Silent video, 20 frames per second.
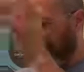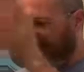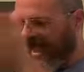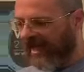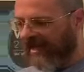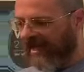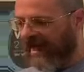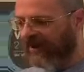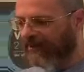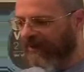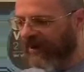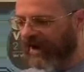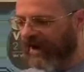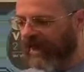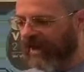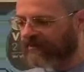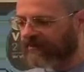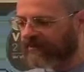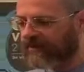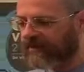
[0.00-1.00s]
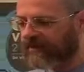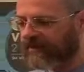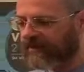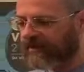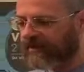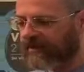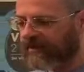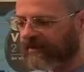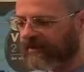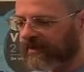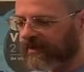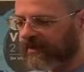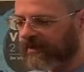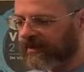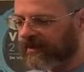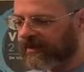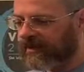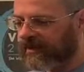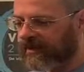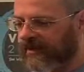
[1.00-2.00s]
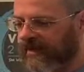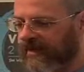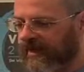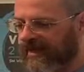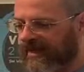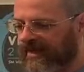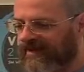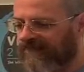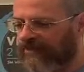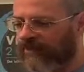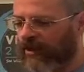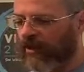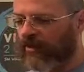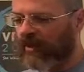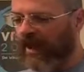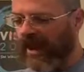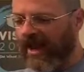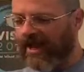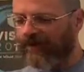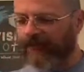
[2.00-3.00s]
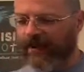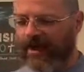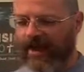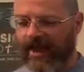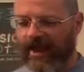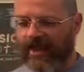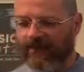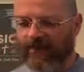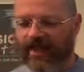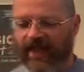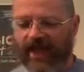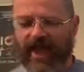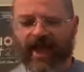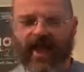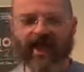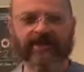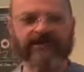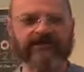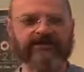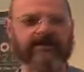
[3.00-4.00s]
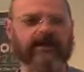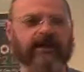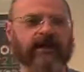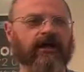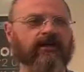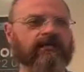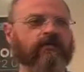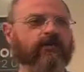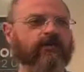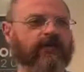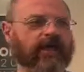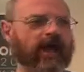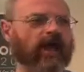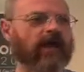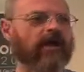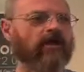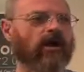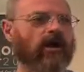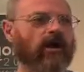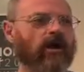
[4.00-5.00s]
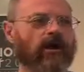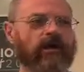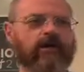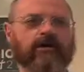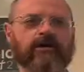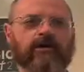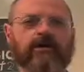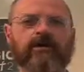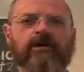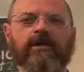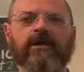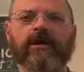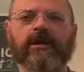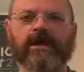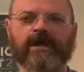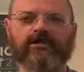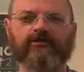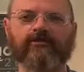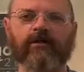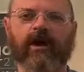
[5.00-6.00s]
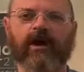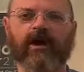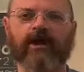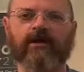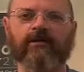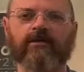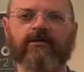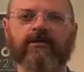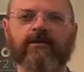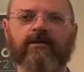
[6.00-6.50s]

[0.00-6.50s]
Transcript: and Abraham, even though Abraham had a son with Hagar, Ishmael.